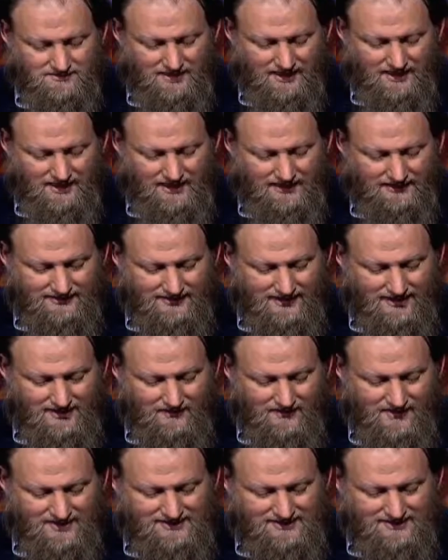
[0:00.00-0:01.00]
I like
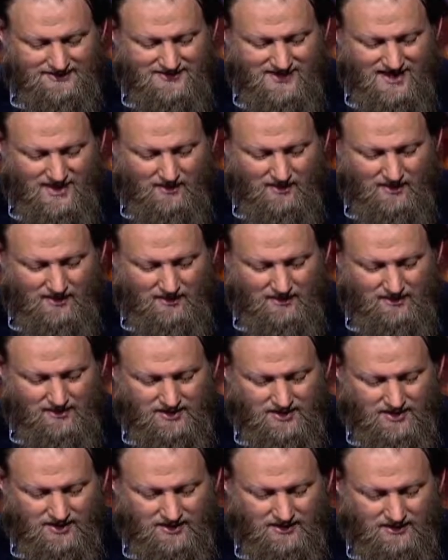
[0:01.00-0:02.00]
that. Better dawa.
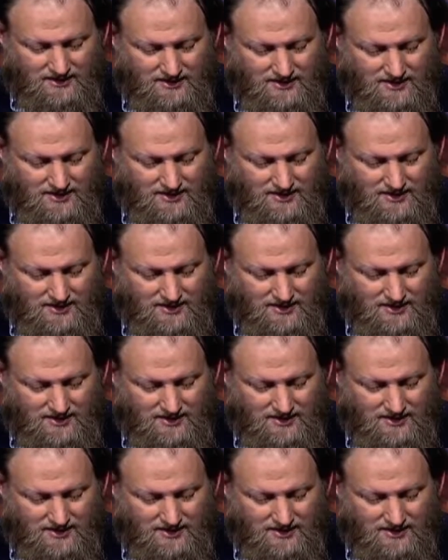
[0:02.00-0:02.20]
Okay.